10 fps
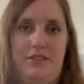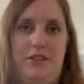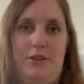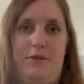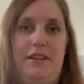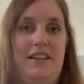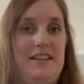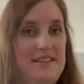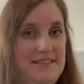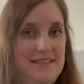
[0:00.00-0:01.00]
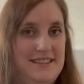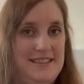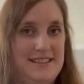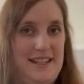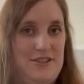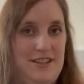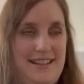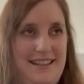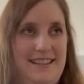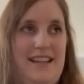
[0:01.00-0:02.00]
So this is kind of
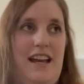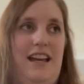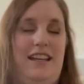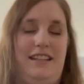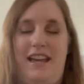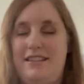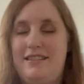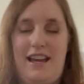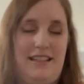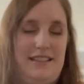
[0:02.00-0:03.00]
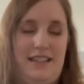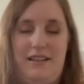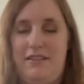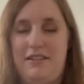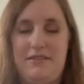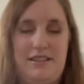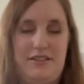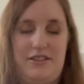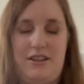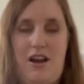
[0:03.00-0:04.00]
tricky. And yes, I did a lot of
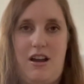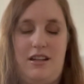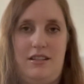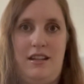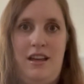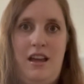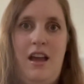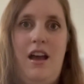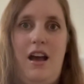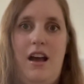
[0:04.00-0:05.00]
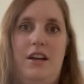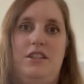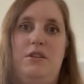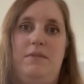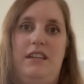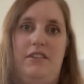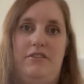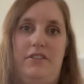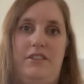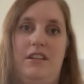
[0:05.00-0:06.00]
research on UPF
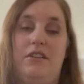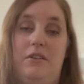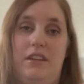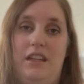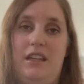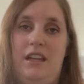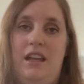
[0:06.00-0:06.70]
50 clothing.